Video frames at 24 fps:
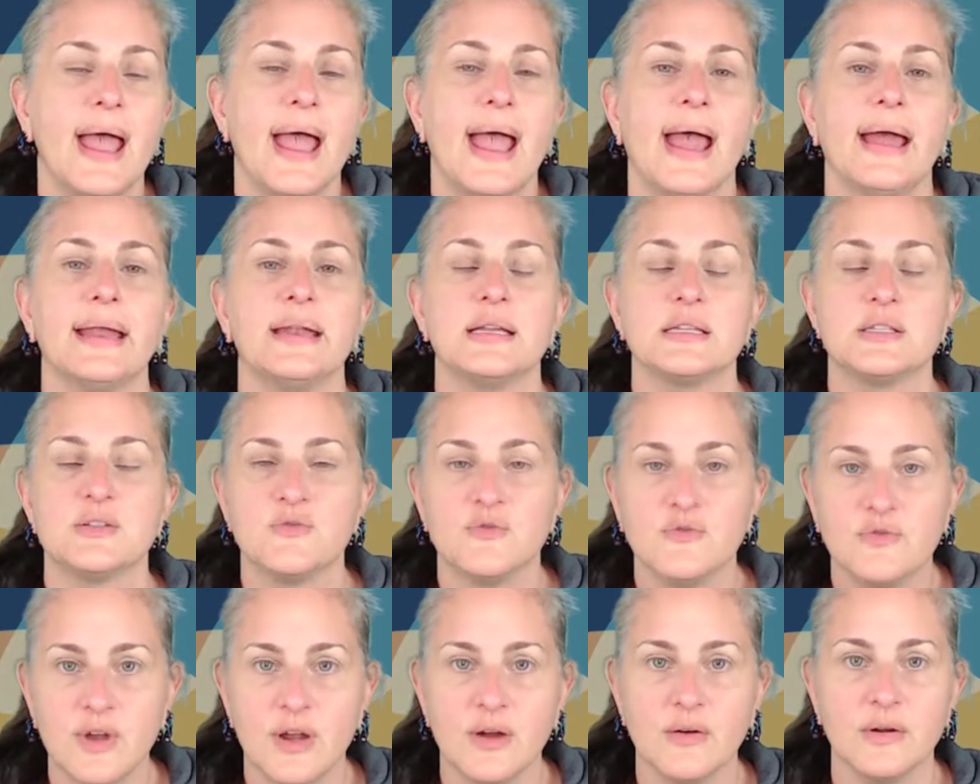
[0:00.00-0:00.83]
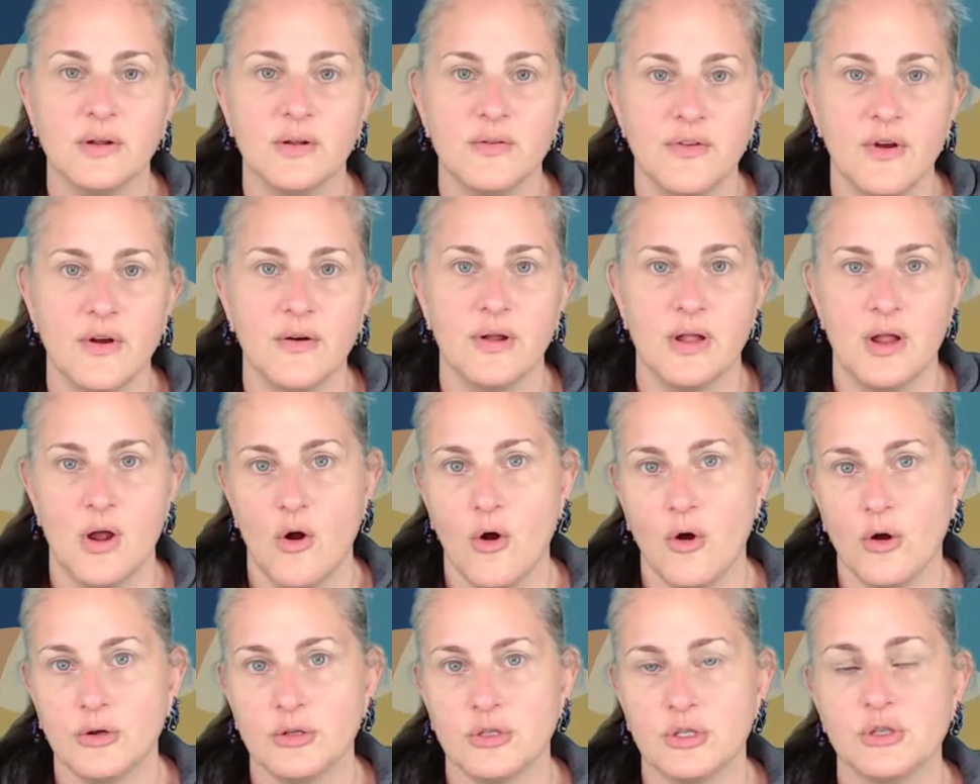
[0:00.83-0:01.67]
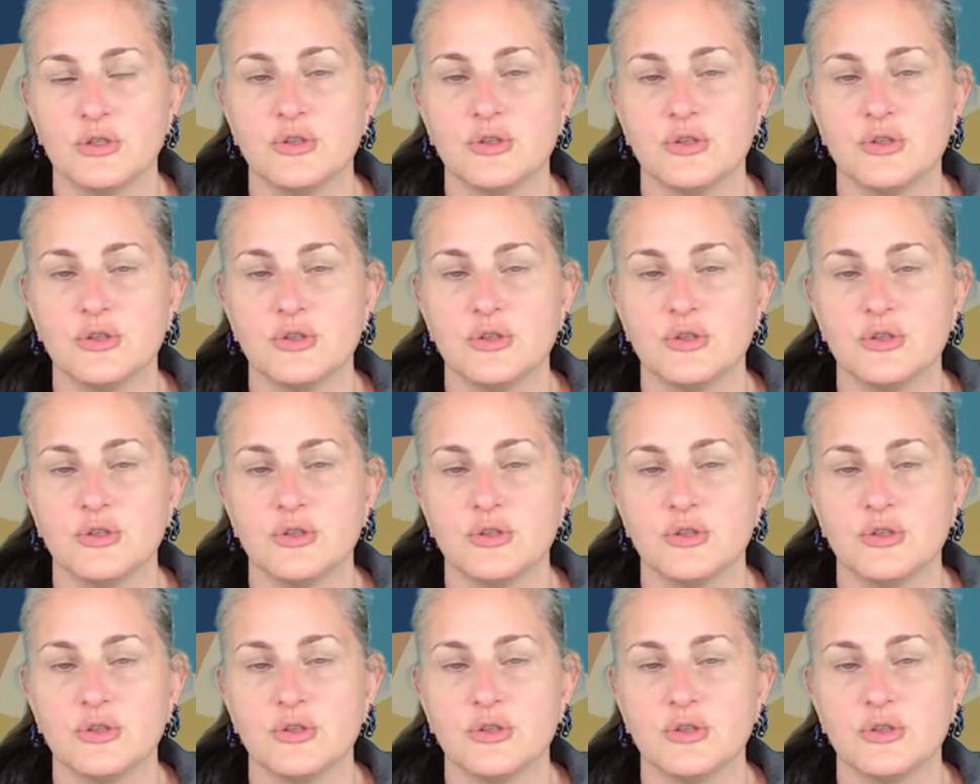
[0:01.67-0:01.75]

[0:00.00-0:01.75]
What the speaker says: And it's very, very hard to